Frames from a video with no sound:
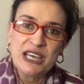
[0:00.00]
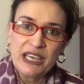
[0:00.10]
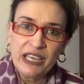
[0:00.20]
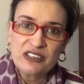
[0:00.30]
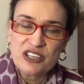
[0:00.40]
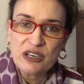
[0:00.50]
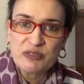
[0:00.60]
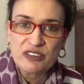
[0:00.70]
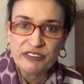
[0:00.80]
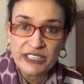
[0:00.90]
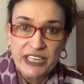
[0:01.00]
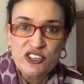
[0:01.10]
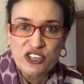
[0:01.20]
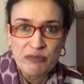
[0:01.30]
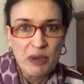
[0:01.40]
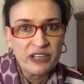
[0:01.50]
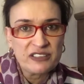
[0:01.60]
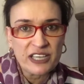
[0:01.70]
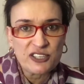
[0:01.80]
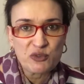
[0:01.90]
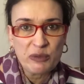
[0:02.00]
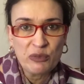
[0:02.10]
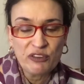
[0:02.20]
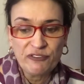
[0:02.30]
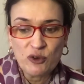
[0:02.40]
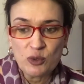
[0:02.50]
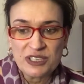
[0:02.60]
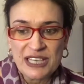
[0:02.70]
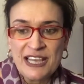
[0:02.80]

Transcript: in terms of leadership mindset as we move forward.